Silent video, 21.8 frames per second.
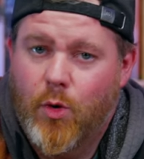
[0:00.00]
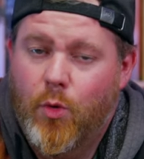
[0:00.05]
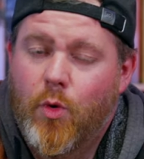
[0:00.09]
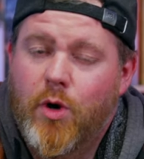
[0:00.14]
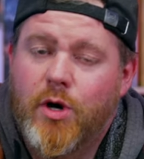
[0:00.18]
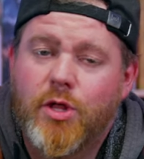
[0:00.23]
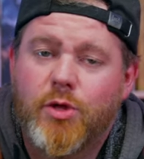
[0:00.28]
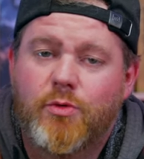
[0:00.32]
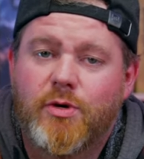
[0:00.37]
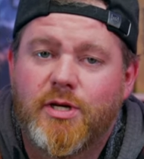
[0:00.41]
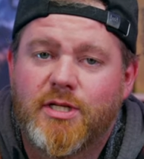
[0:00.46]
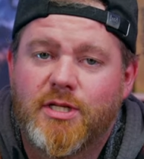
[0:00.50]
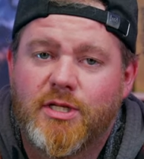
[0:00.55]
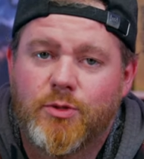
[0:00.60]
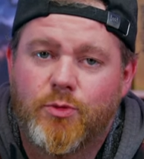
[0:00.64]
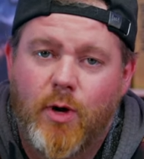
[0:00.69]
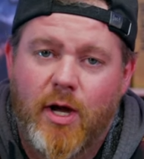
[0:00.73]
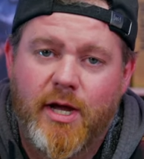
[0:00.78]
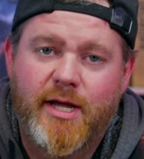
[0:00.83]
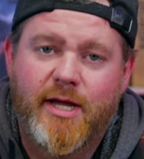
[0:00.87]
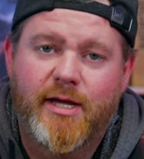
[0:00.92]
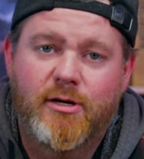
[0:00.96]
One of the reasons
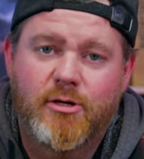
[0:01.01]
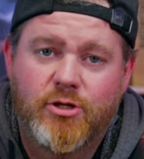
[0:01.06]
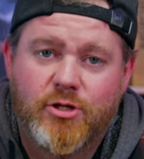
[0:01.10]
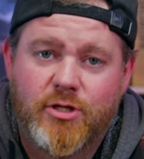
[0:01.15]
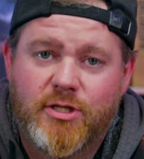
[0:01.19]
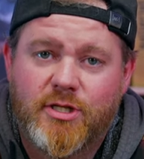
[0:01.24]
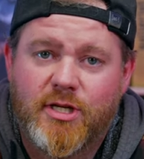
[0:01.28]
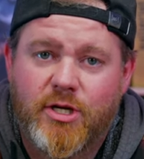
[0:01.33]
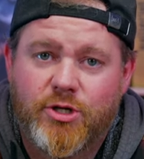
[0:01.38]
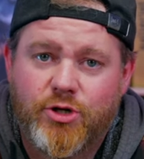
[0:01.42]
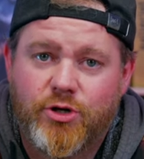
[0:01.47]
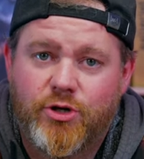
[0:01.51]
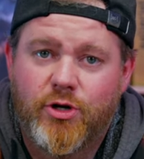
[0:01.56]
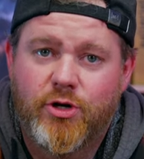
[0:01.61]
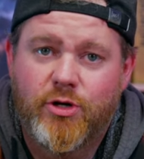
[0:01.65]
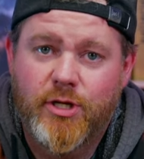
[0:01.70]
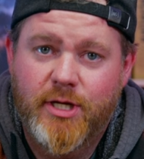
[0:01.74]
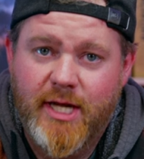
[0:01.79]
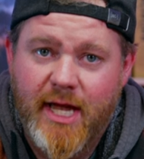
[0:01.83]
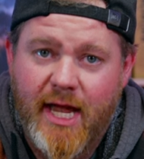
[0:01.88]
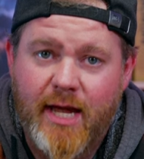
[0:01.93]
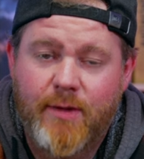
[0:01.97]
why Inis is such a
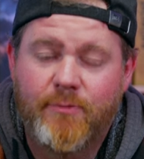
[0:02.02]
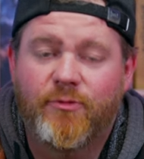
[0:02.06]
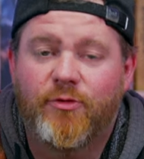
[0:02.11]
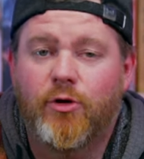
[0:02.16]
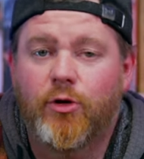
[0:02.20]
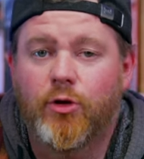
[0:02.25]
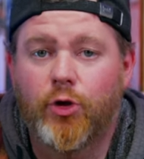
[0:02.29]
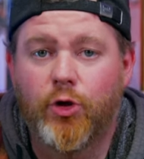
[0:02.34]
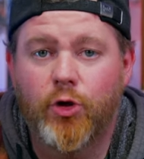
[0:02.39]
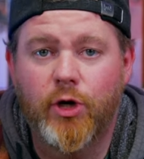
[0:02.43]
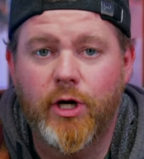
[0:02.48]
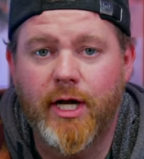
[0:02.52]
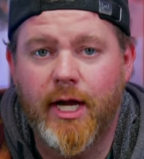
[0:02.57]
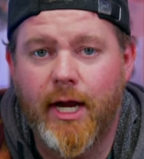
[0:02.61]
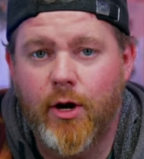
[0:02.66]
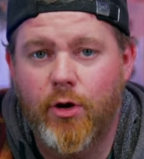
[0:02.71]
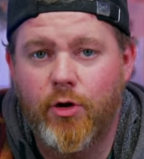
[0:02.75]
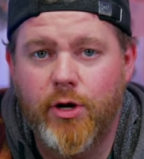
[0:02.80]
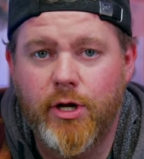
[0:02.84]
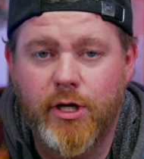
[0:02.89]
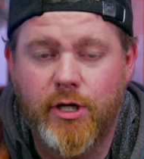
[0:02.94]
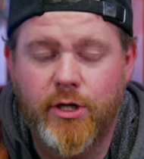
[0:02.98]
good game for learning
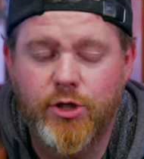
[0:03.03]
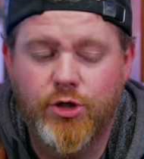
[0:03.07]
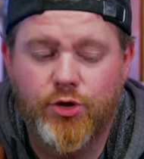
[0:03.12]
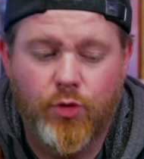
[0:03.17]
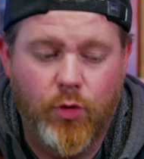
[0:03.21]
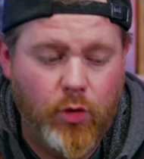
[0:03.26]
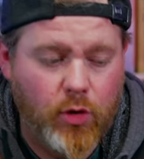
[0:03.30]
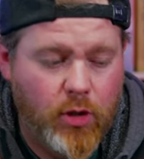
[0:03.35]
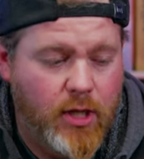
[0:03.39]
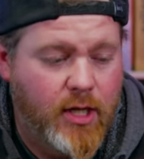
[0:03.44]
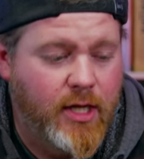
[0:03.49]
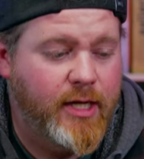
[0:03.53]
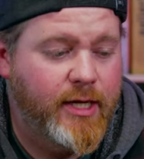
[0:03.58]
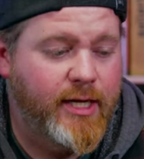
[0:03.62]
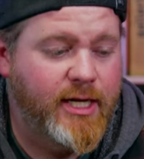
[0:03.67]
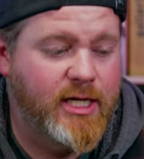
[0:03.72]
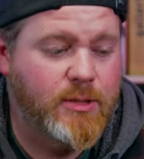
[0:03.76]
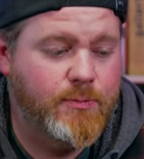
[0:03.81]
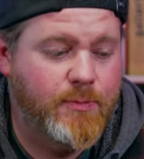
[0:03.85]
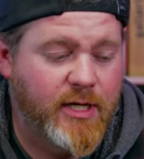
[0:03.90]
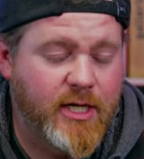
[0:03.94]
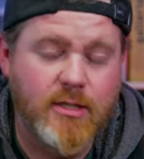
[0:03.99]
area control
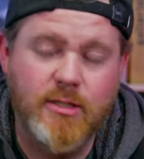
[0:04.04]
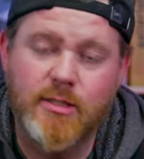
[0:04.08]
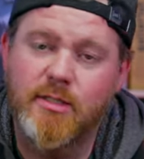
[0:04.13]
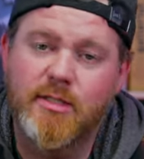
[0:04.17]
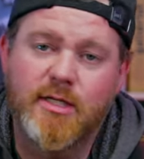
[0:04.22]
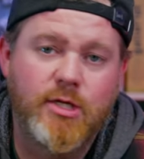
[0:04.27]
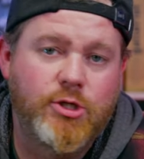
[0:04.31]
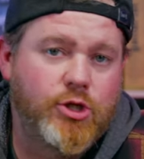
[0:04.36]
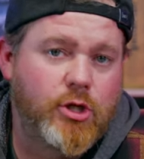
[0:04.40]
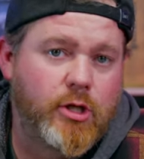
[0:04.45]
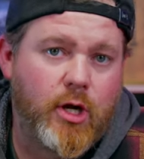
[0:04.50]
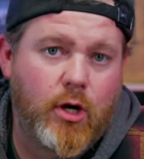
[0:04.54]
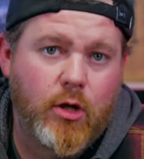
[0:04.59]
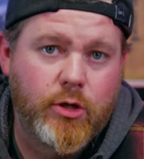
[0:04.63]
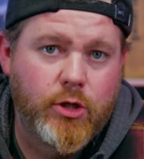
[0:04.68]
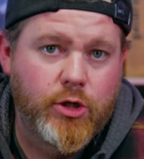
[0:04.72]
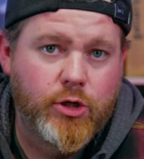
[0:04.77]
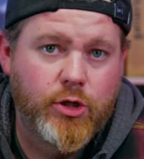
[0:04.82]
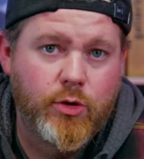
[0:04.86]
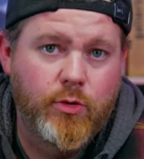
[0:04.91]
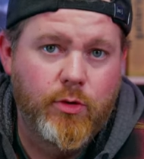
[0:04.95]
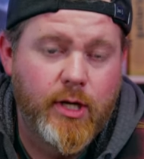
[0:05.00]
is because essentially all
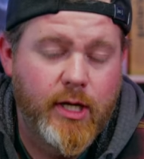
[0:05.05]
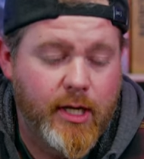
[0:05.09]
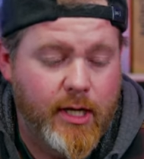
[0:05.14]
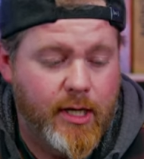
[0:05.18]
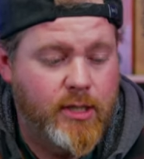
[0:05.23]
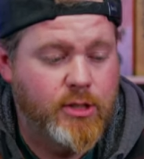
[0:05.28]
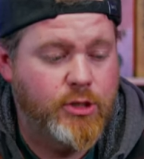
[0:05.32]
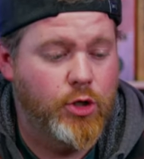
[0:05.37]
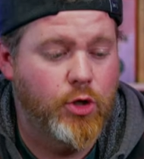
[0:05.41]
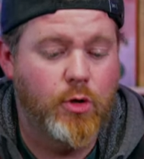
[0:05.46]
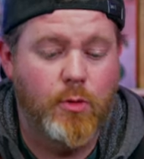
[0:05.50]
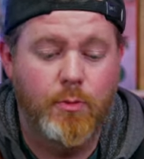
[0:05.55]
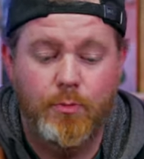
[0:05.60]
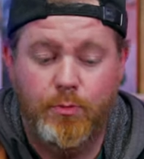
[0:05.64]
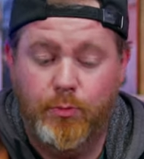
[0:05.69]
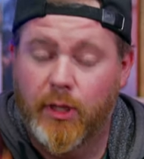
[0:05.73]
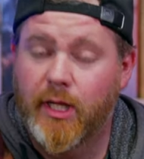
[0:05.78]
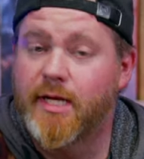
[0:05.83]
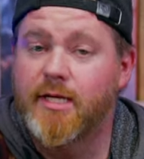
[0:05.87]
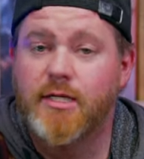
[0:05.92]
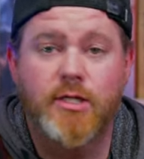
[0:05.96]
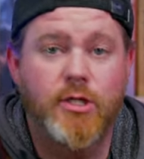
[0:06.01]
you're doing is you're
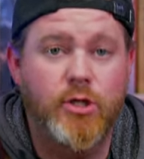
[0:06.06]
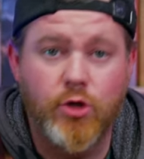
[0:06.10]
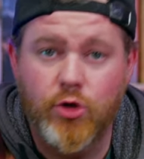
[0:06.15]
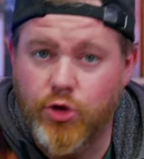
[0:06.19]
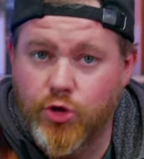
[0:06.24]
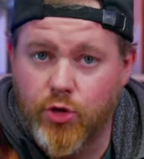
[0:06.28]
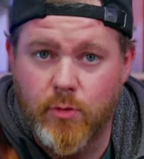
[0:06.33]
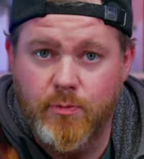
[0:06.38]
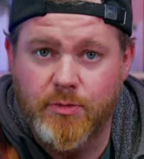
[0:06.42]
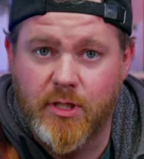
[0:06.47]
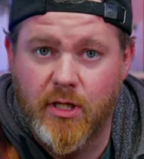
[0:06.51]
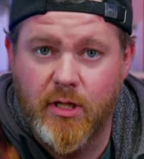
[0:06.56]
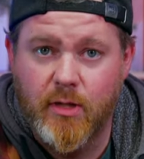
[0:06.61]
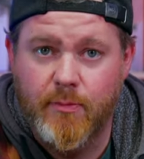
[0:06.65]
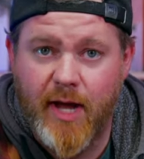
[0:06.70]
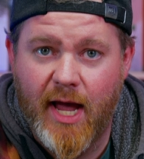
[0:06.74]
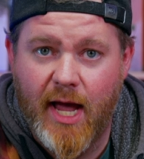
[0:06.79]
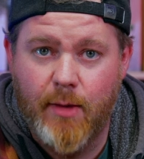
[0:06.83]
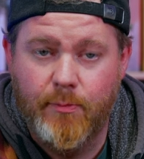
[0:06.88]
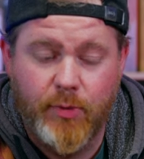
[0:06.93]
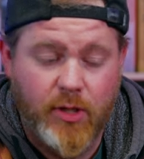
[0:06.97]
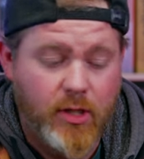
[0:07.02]
placing your troops on the
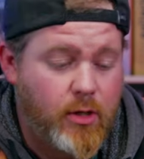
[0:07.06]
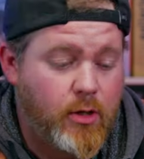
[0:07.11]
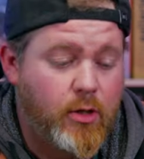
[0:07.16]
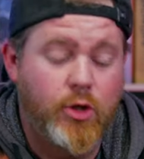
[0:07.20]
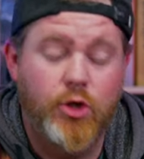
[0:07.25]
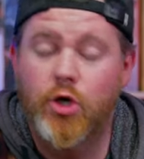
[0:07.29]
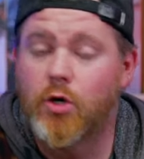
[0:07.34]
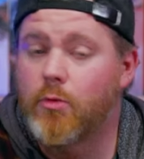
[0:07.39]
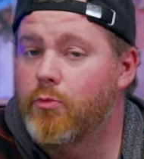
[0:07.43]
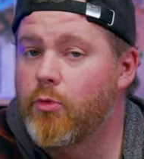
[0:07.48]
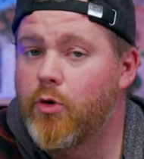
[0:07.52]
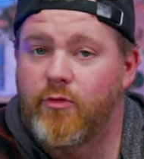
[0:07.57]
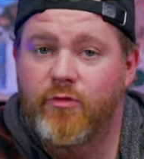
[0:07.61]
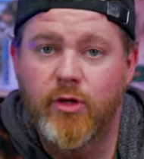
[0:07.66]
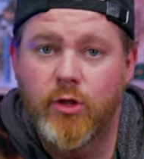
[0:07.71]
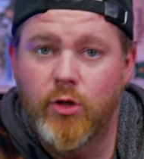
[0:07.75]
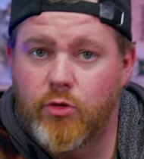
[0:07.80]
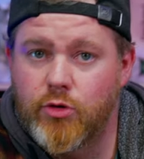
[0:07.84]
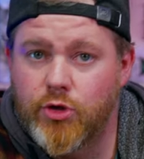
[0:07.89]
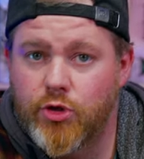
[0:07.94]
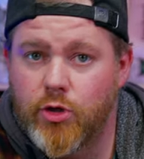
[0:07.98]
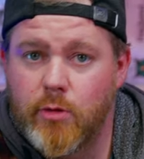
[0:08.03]
map, you're moving
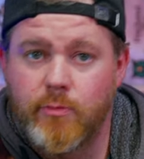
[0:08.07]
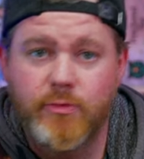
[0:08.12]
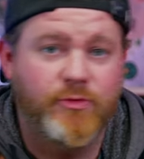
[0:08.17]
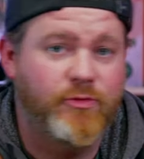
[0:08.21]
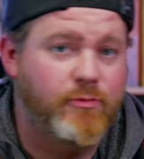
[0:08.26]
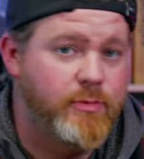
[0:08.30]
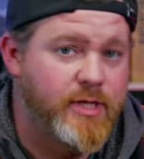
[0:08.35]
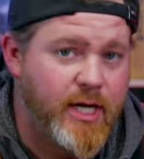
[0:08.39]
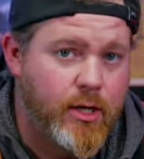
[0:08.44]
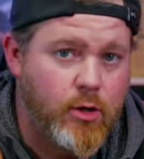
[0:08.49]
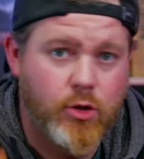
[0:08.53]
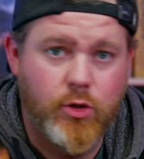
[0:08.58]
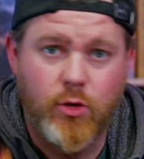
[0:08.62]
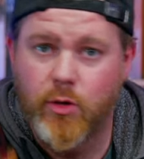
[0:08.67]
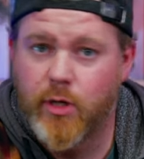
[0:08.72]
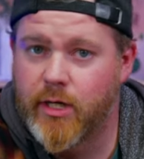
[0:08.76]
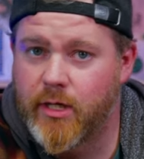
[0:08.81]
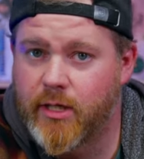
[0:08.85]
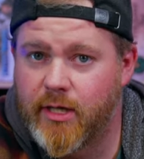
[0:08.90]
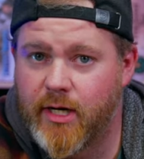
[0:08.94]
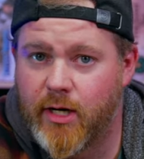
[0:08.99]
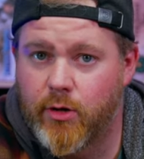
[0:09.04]
those troops from
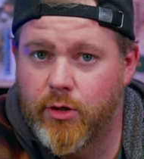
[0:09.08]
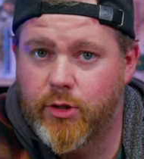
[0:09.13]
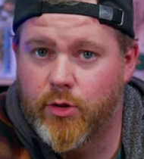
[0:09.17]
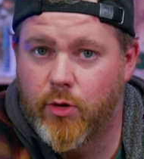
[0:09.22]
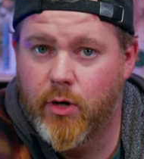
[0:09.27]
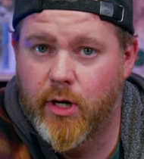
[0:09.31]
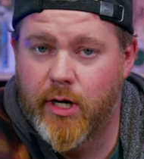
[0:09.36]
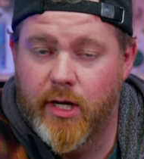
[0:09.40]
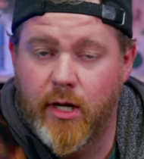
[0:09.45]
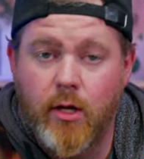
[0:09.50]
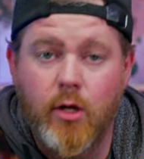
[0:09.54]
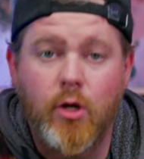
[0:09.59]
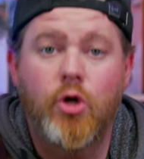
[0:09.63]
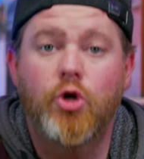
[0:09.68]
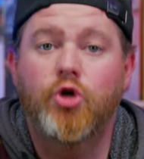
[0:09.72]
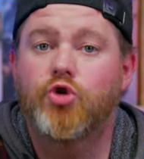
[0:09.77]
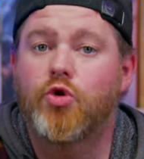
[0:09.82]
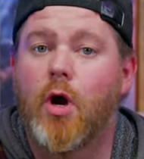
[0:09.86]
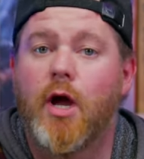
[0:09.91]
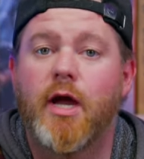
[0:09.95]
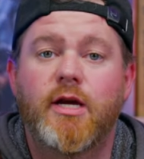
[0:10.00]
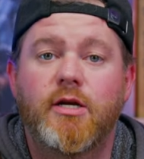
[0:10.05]
territory to territory,
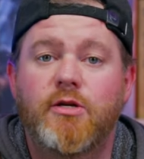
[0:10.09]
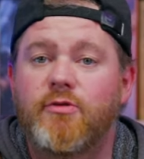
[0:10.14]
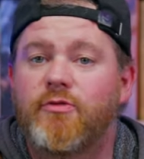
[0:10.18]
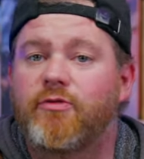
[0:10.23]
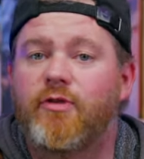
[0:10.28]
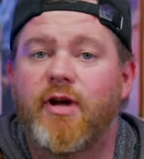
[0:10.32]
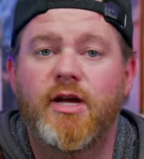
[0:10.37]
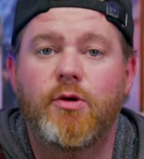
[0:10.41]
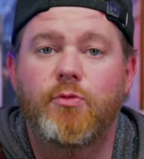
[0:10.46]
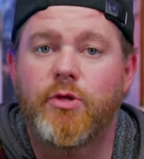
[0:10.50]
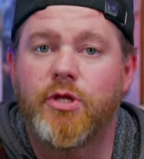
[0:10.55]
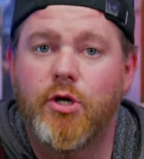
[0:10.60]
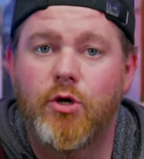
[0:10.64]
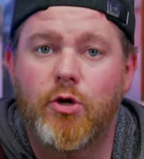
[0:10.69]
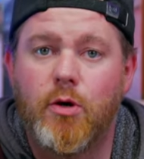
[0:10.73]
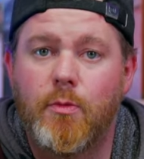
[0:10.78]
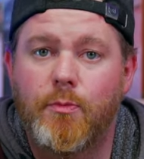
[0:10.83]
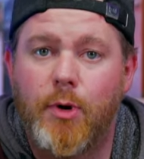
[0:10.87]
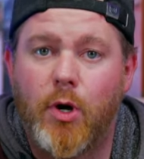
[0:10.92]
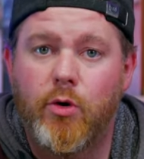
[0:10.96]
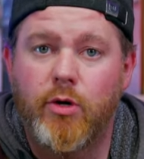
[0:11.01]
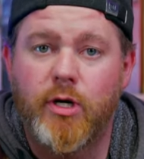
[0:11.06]
trying to fight with your
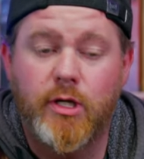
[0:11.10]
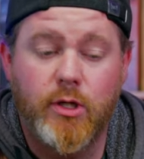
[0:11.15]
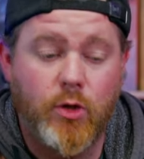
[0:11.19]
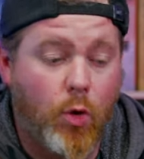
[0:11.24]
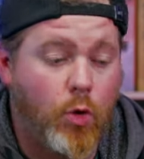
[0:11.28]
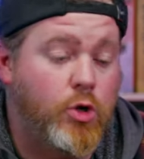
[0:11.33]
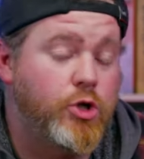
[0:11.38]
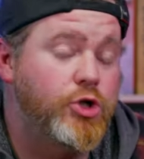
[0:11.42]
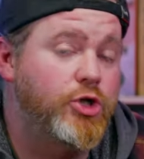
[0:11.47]
opponent, or